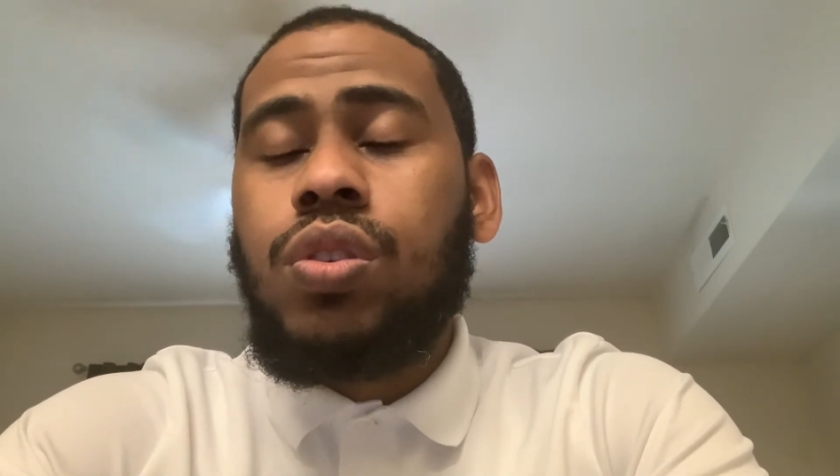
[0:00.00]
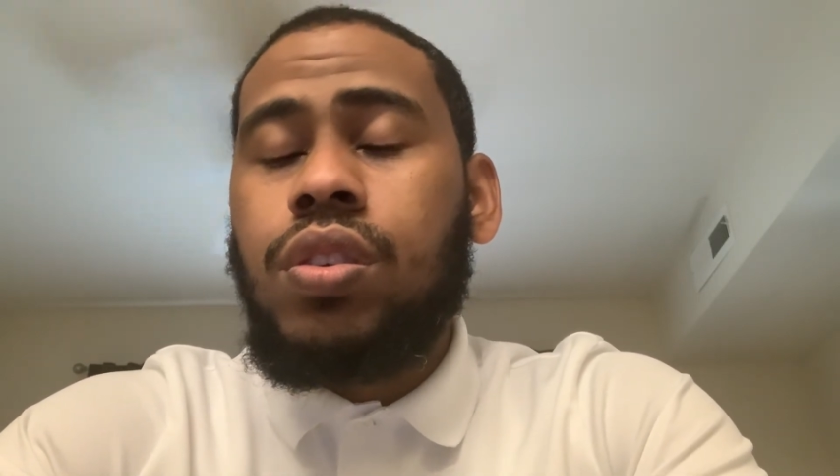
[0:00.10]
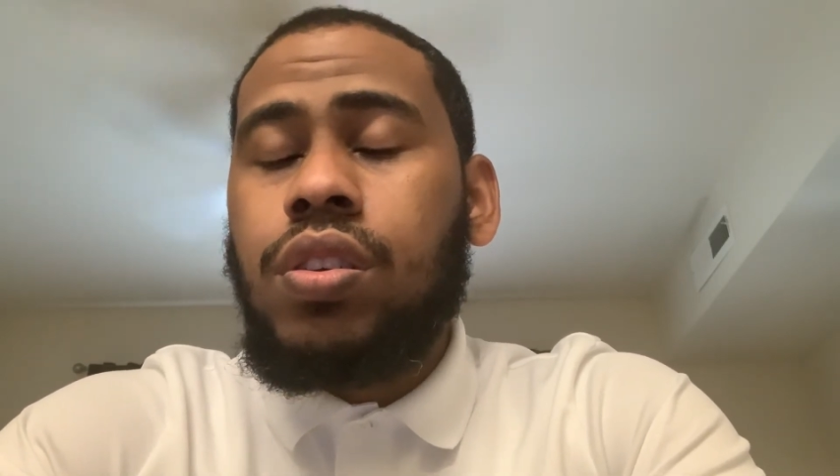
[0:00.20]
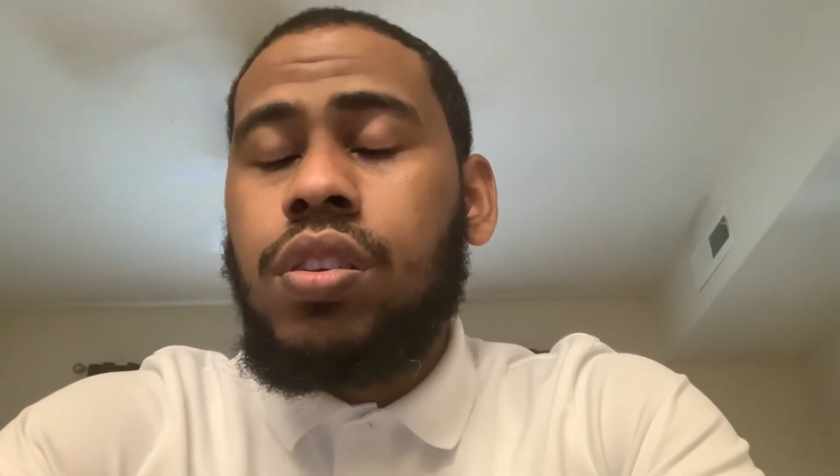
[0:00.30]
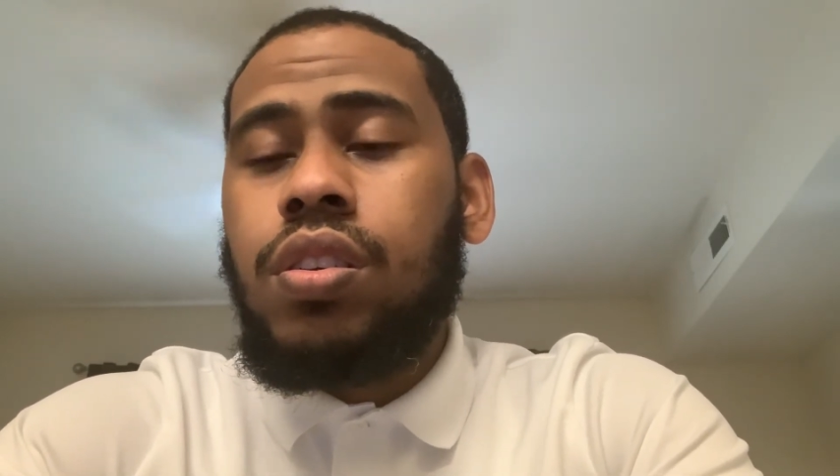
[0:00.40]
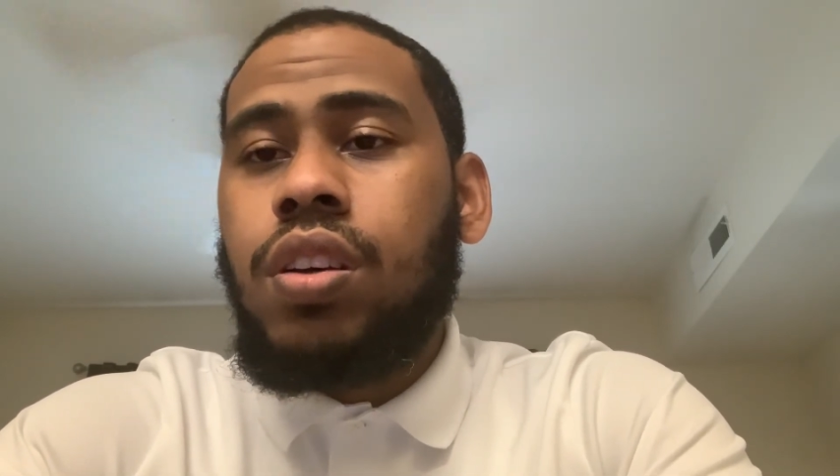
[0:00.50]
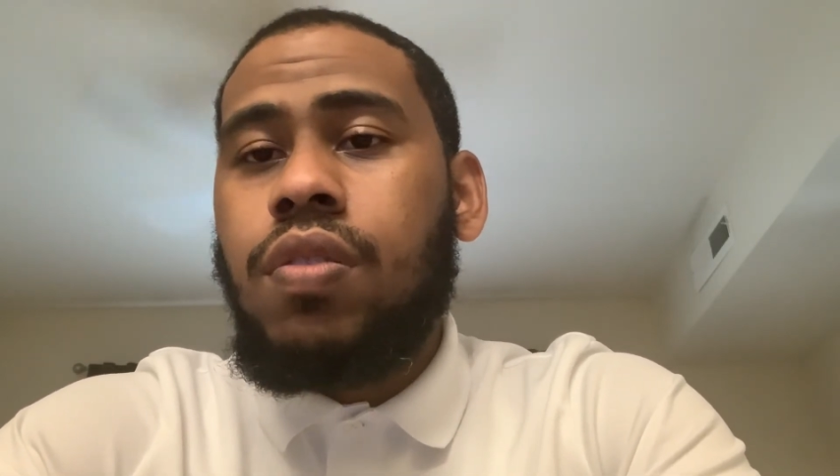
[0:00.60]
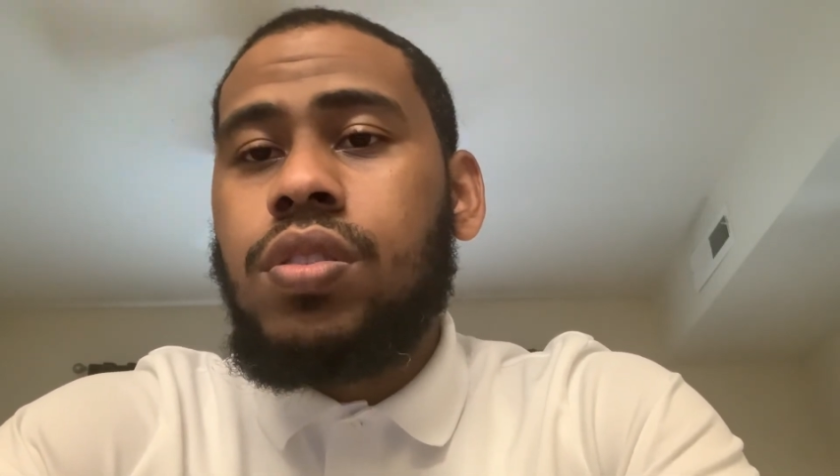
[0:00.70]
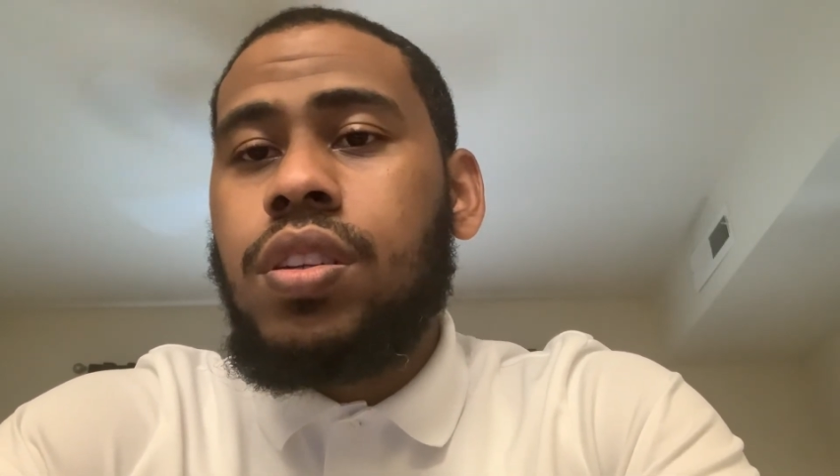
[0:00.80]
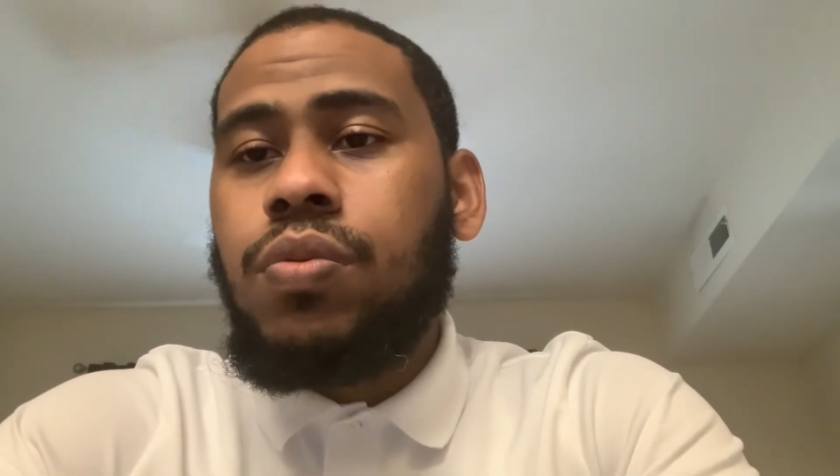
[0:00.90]
and
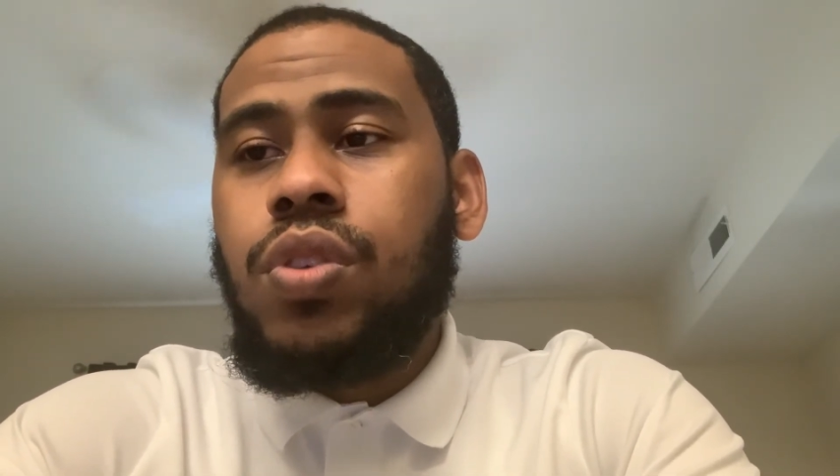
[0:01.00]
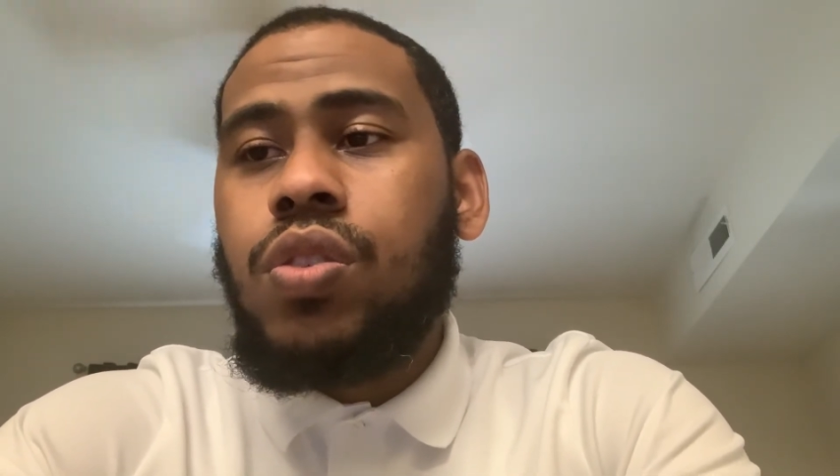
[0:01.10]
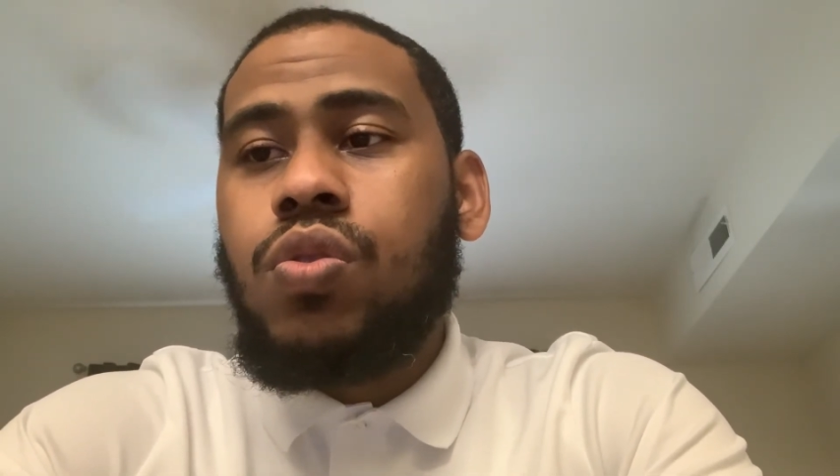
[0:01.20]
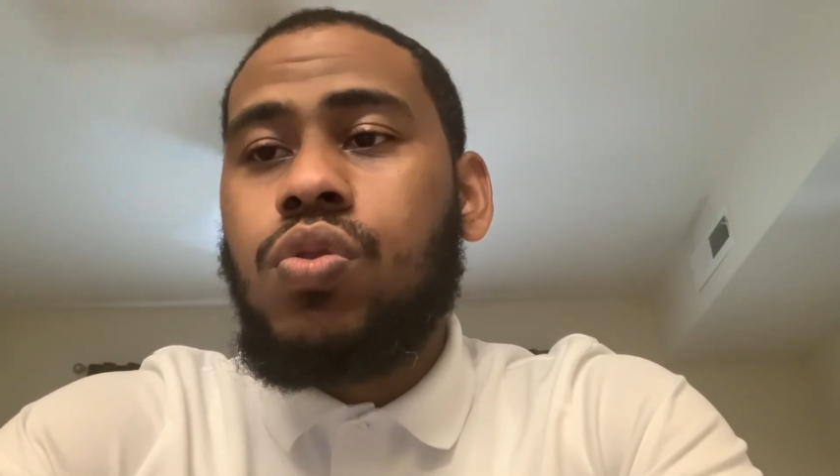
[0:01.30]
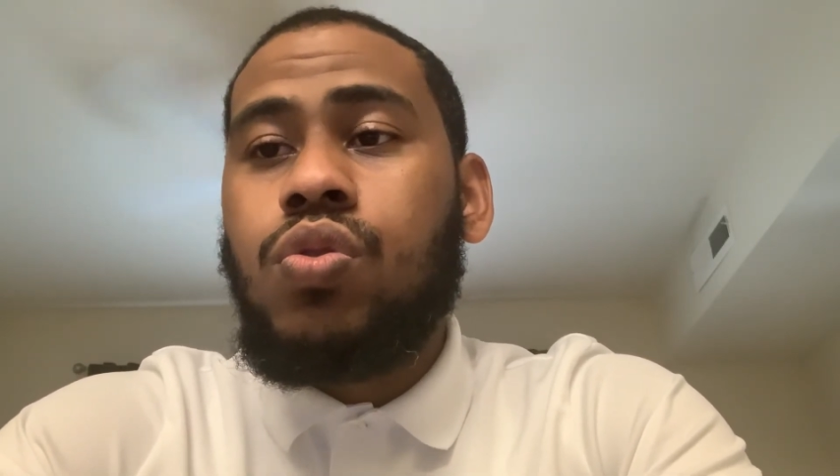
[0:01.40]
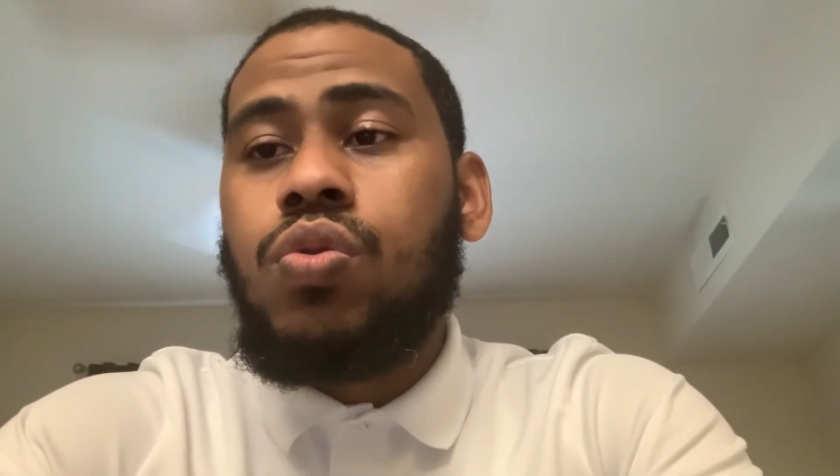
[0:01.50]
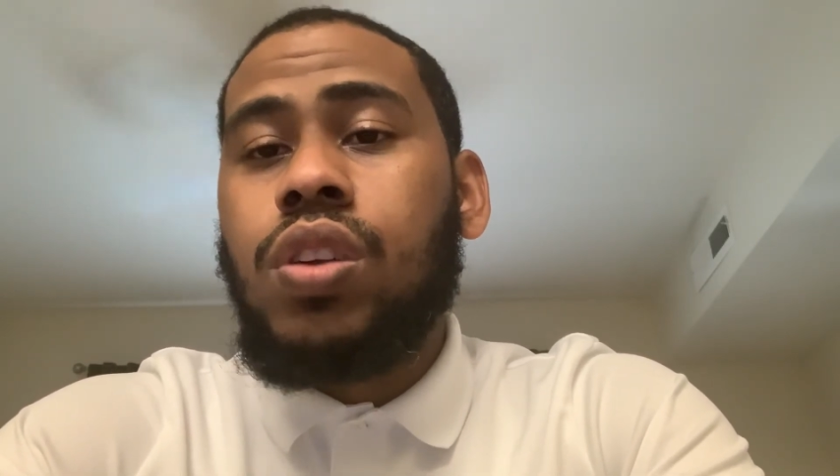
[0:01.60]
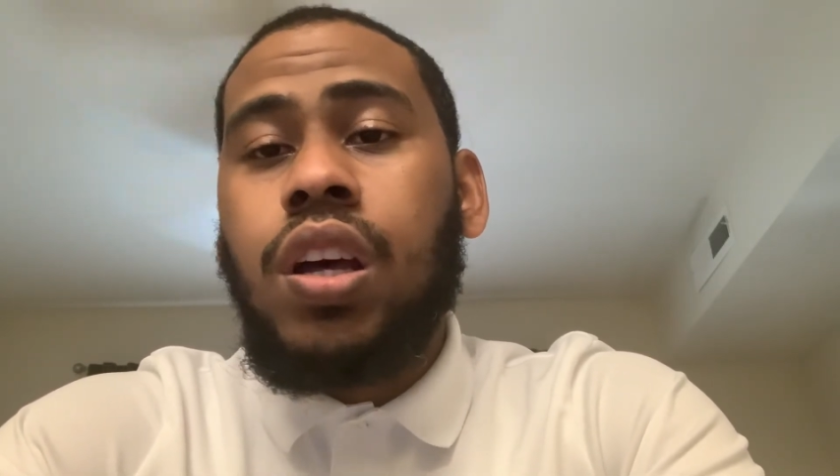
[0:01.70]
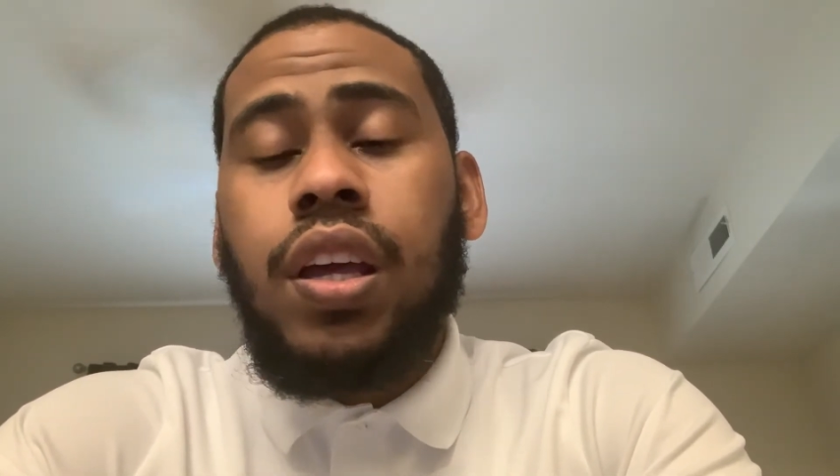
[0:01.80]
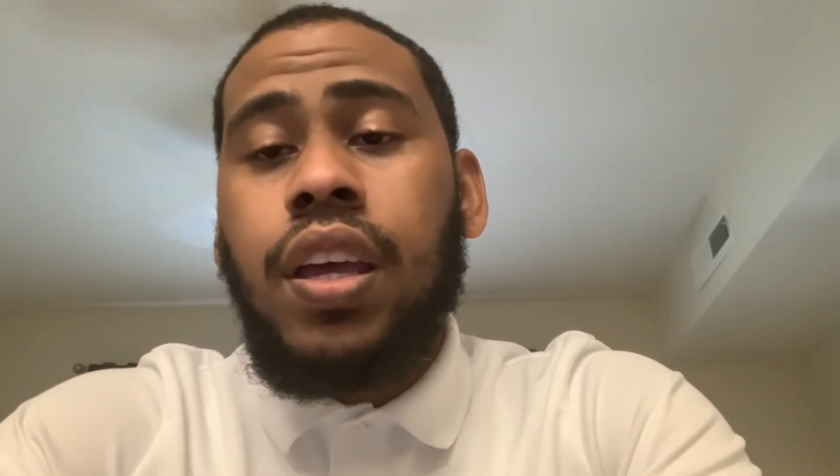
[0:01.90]
other Slim really gonna do
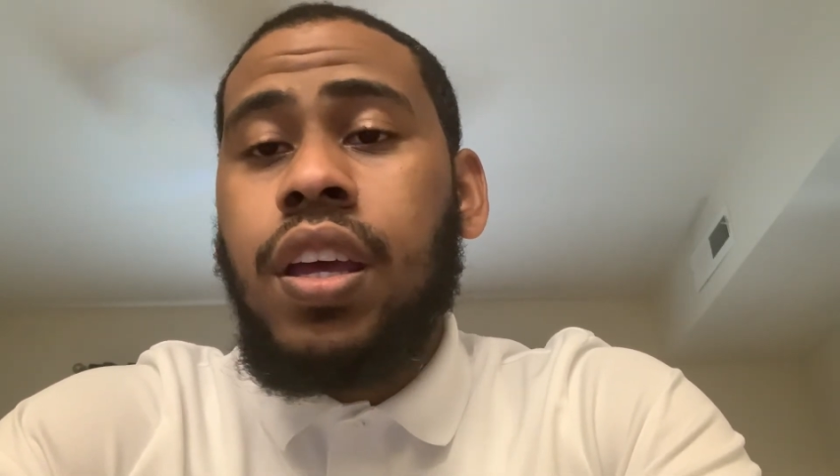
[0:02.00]
nothing.